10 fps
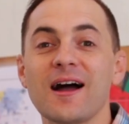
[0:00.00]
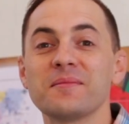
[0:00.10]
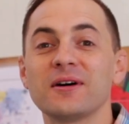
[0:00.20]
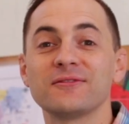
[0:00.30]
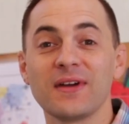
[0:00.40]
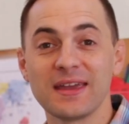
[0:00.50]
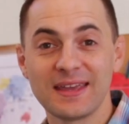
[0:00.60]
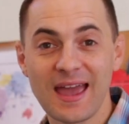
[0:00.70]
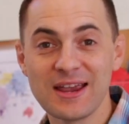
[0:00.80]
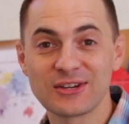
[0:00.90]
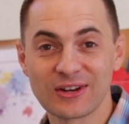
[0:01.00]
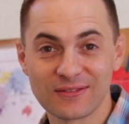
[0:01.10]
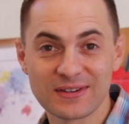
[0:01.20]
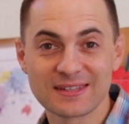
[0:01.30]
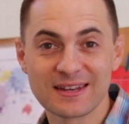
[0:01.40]
I'm on vacation
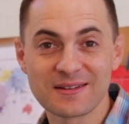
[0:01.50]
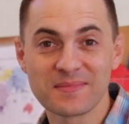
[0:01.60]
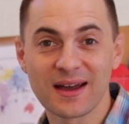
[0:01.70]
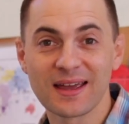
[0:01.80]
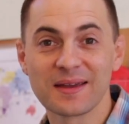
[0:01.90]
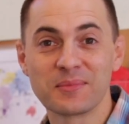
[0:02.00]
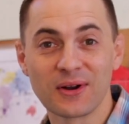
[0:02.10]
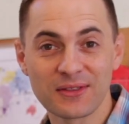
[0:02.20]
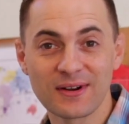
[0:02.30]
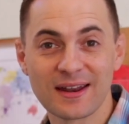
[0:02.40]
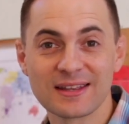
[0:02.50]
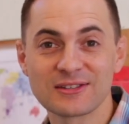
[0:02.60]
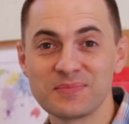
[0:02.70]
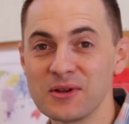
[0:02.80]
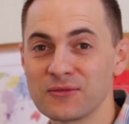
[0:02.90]
visiting my brother and
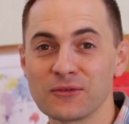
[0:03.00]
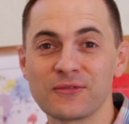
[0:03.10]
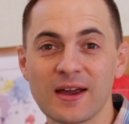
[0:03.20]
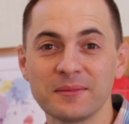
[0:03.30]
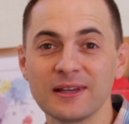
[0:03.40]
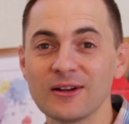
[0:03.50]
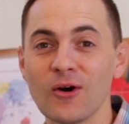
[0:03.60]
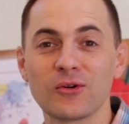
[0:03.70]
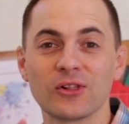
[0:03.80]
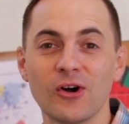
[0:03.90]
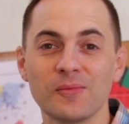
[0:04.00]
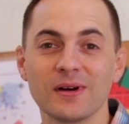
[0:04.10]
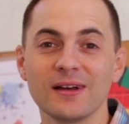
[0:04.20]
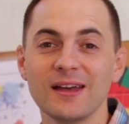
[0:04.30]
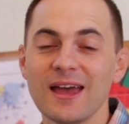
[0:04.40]
his beautiful family in Oklahoma,